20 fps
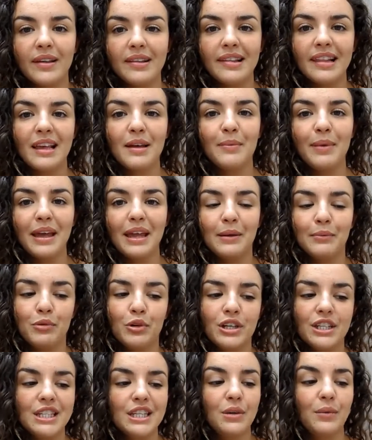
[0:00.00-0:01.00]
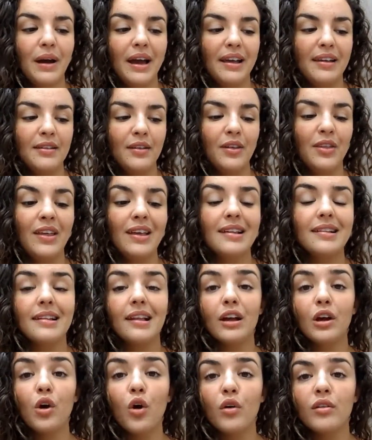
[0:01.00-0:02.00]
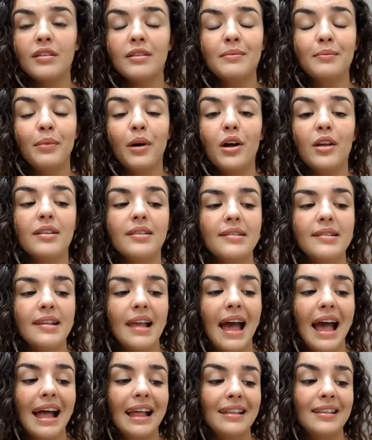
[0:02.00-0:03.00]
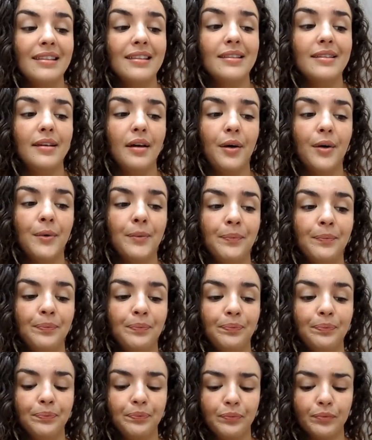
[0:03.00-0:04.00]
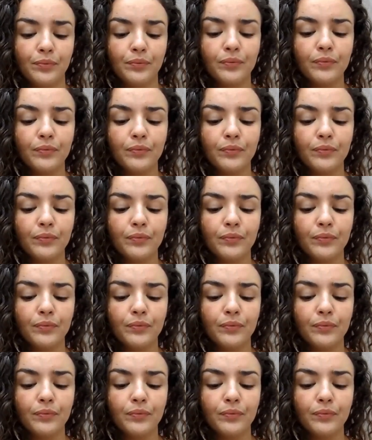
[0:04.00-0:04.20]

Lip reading: nicely but in a pretty way. So things like cotton buds and